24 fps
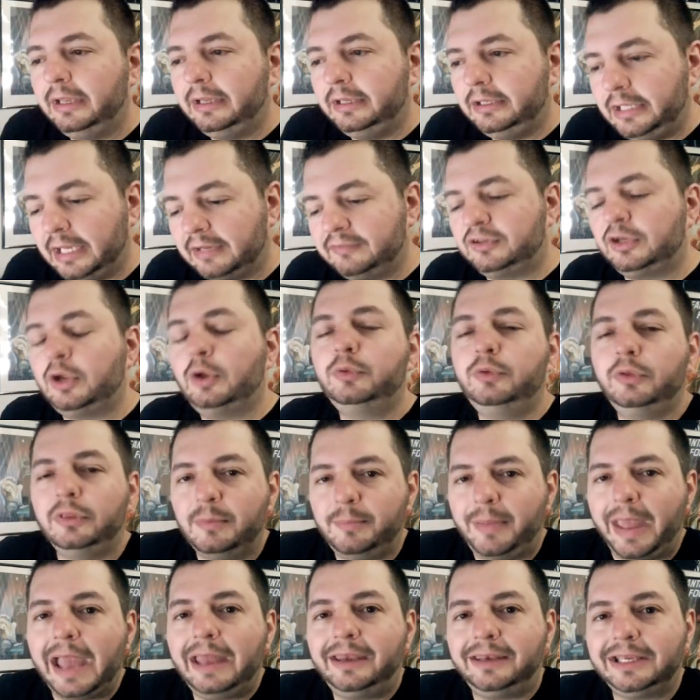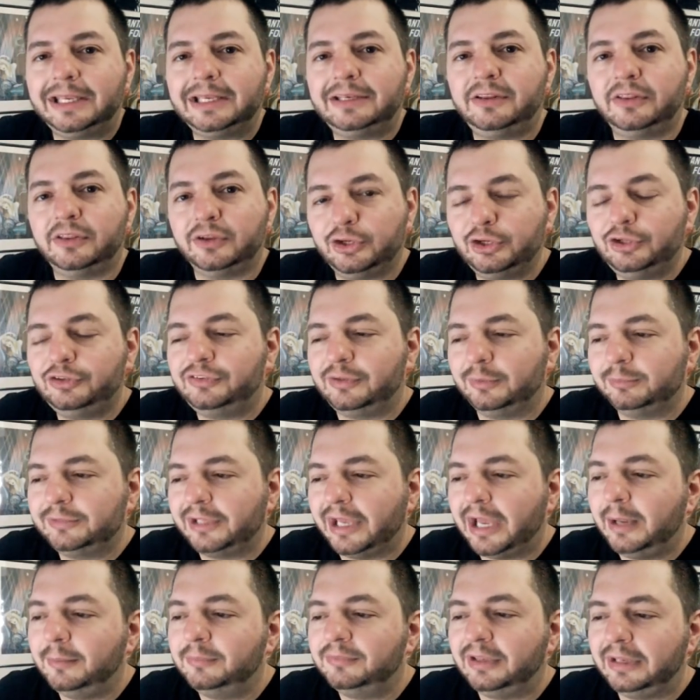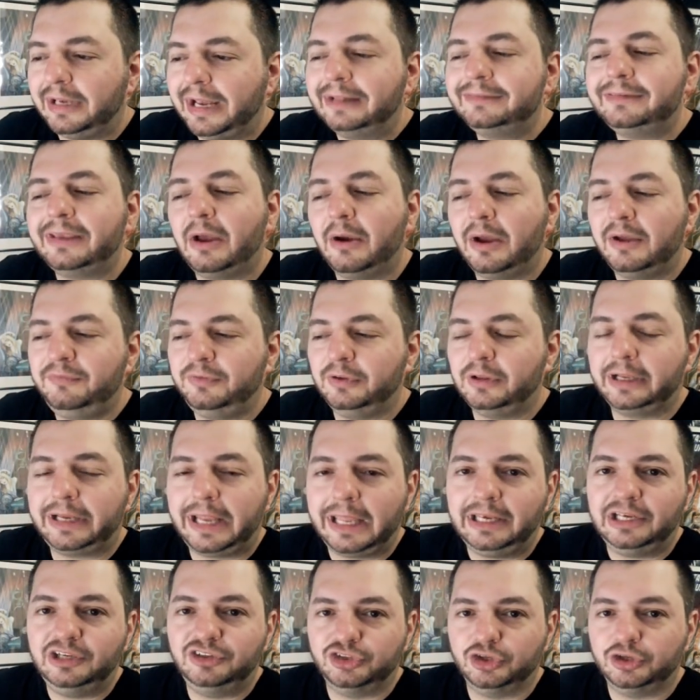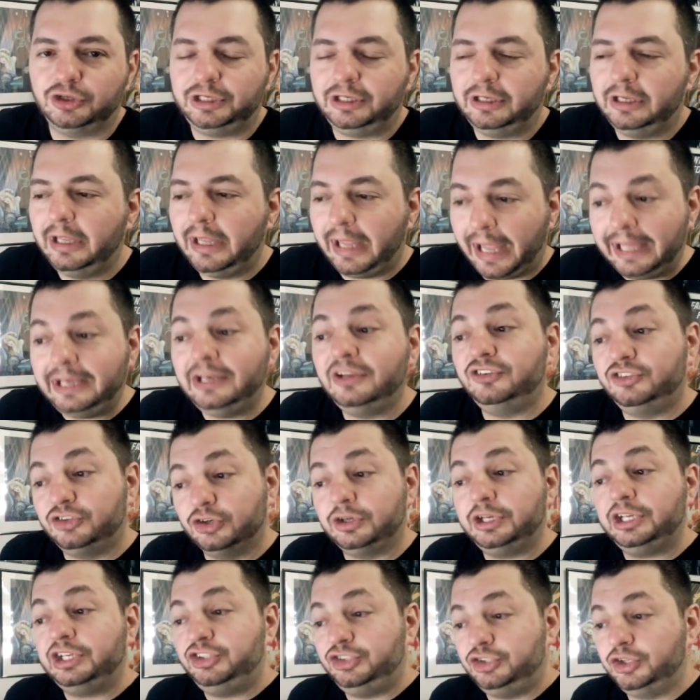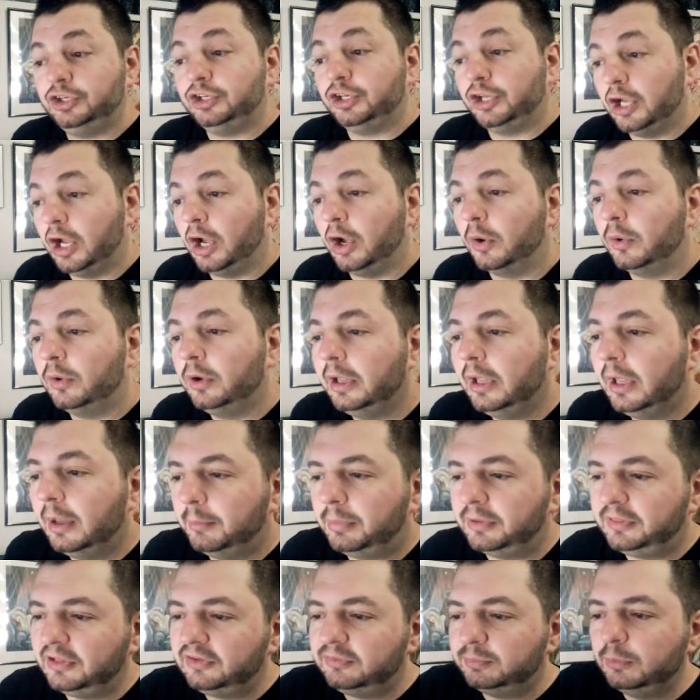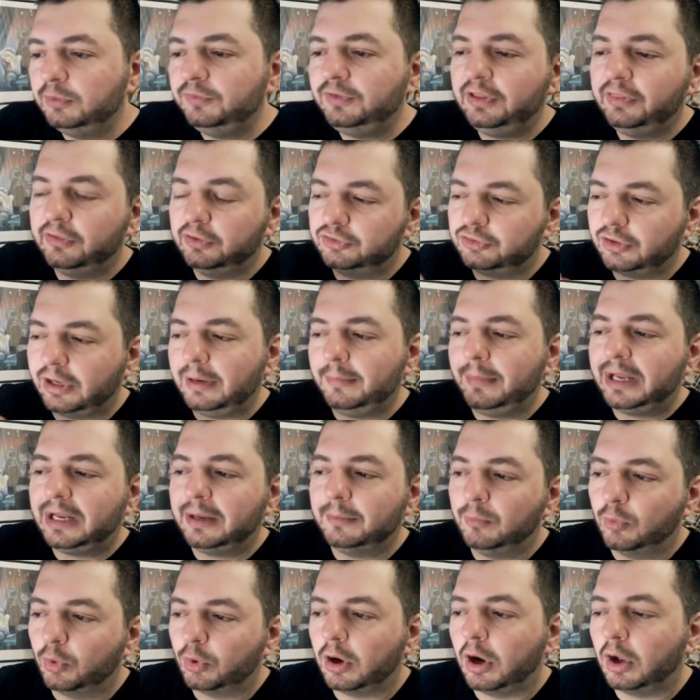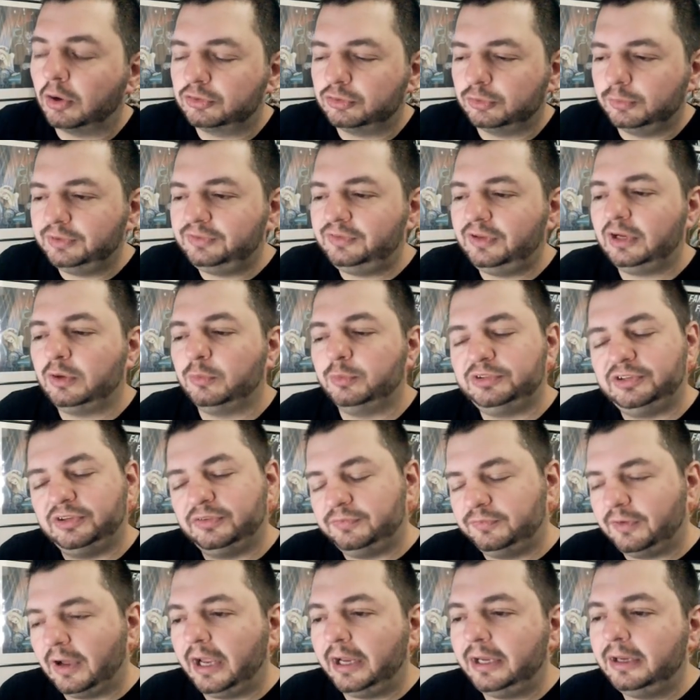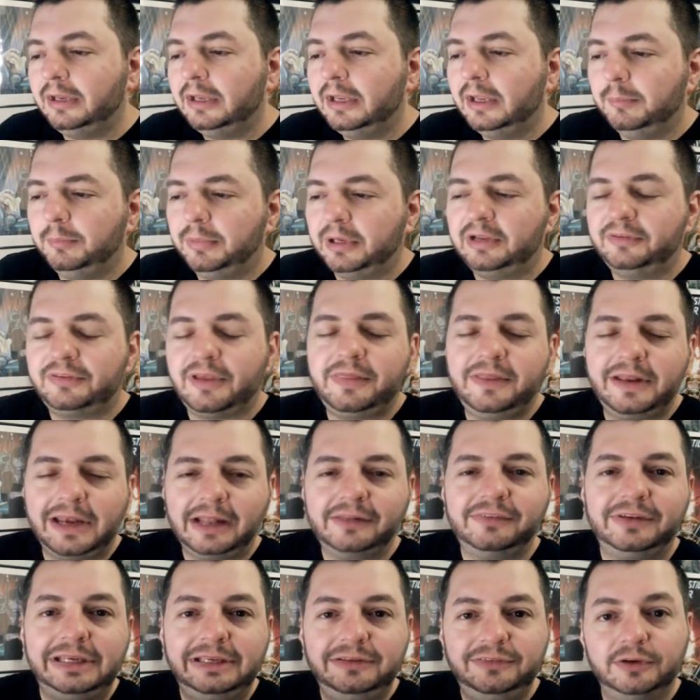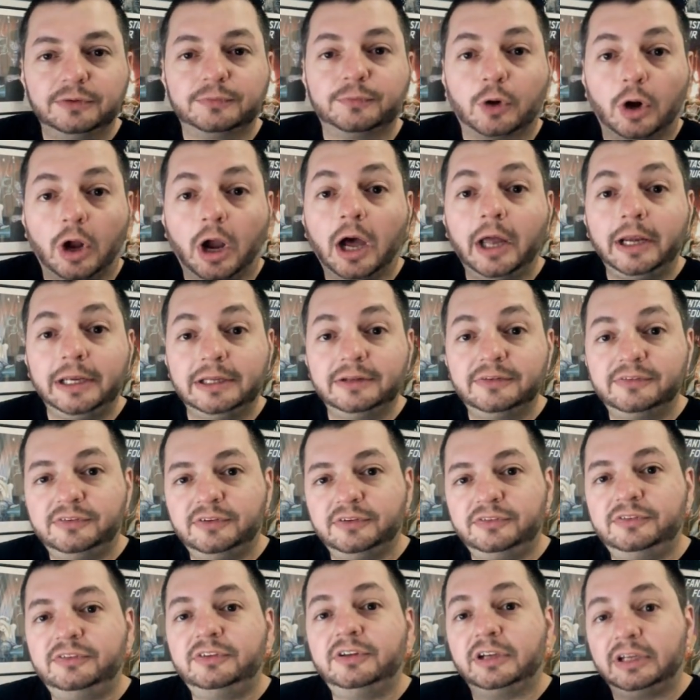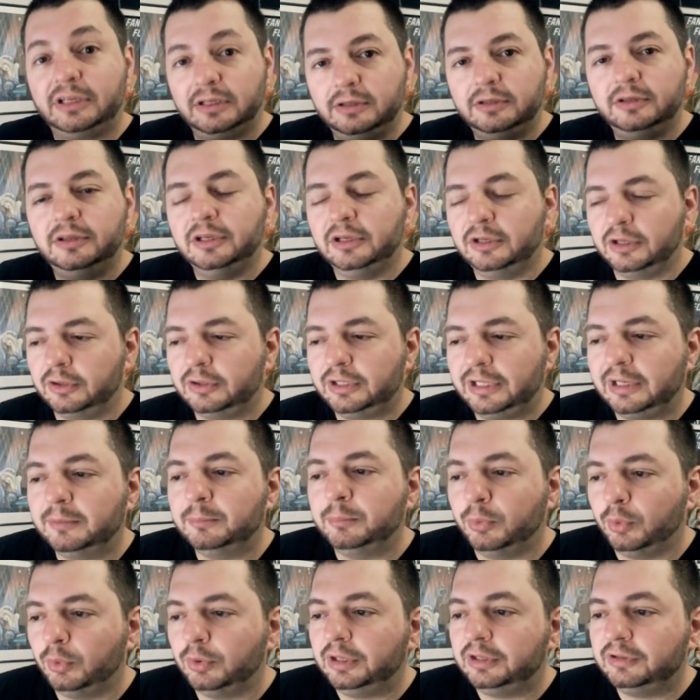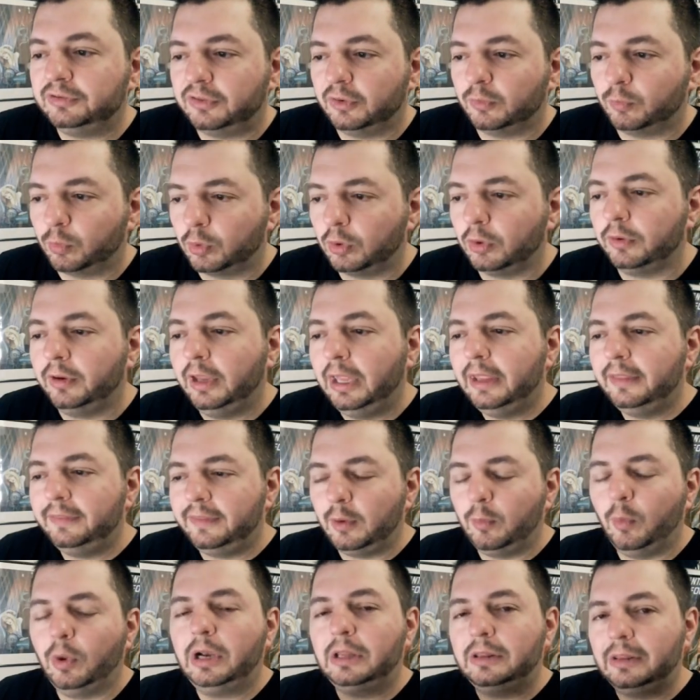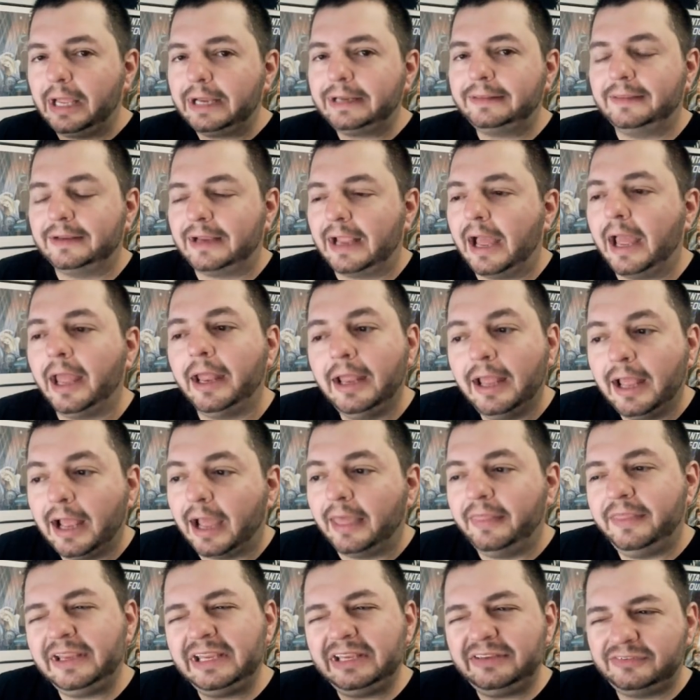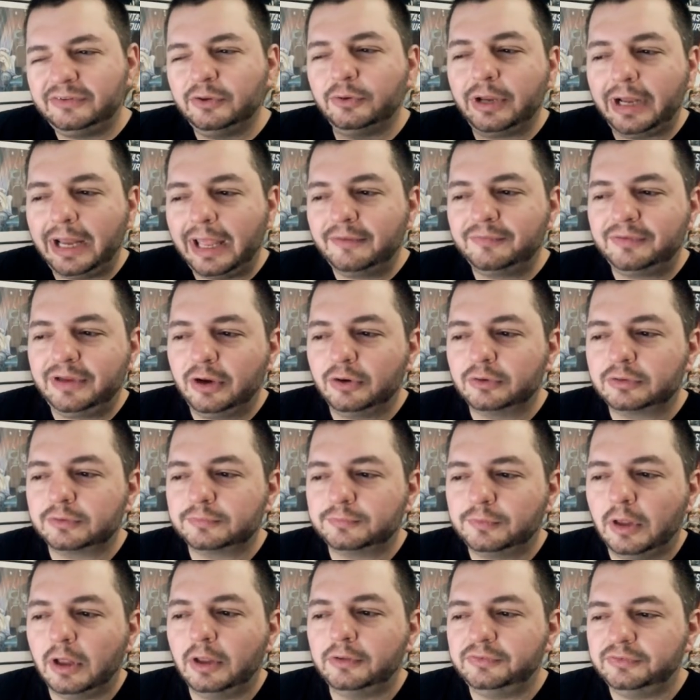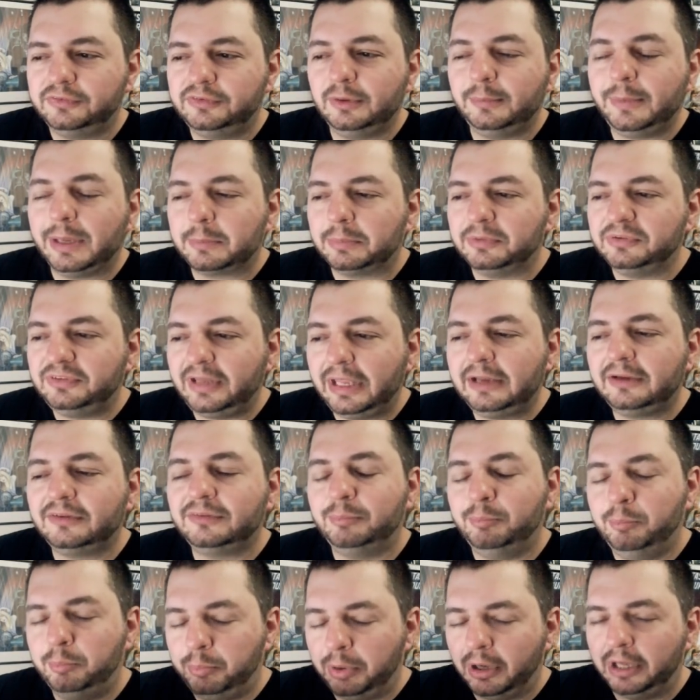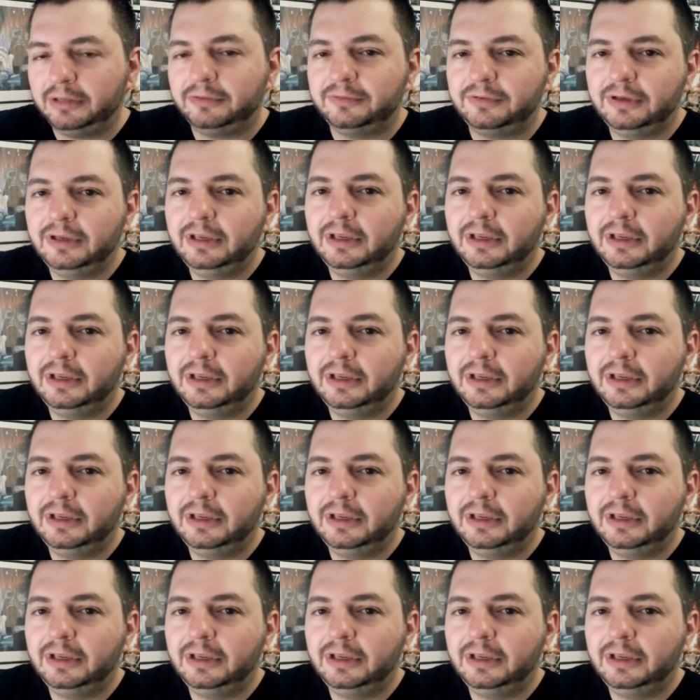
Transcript: you have to go through the bad to get to the good sometimes, and that's how I feel like Eddie's journey should go. But this movie, they're trying to make him more altruistic, which is fine, because I think that's easier for audiences to, you know, get pulled into the world. They want to like the guy. I think he's still going to have character flaws and still make mistakes, but